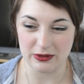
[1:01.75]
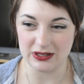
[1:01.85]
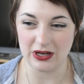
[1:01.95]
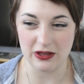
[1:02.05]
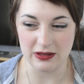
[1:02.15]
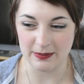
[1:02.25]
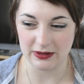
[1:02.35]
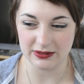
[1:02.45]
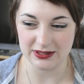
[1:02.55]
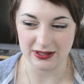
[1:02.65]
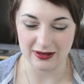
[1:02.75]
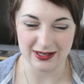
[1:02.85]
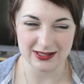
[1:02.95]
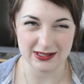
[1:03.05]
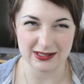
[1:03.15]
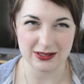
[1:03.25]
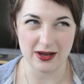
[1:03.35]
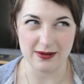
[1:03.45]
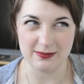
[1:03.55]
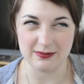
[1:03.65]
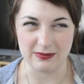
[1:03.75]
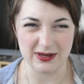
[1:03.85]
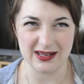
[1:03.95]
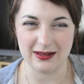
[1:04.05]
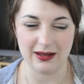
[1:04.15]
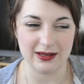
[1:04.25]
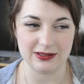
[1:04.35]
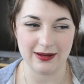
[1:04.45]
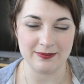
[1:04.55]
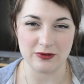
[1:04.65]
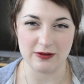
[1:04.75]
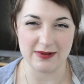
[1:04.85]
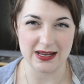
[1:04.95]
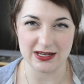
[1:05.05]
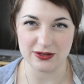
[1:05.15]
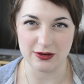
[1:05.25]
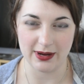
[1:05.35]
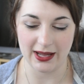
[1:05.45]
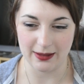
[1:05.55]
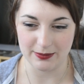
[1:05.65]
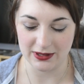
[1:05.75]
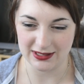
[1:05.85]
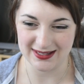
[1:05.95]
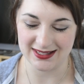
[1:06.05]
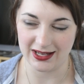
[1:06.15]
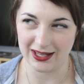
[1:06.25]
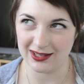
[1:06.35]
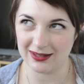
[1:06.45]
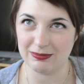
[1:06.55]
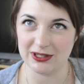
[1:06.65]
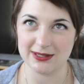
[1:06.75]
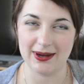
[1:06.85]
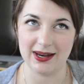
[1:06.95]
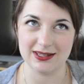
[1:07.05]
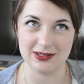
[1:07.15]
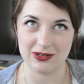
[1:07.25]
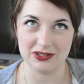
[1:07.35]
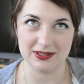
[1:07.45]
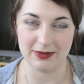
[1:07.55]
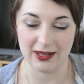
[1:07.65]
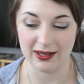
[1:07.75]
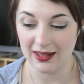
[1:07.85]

than other months, so it's kind of, I'm not really sure what happened. It's like the Twilight Zone or something.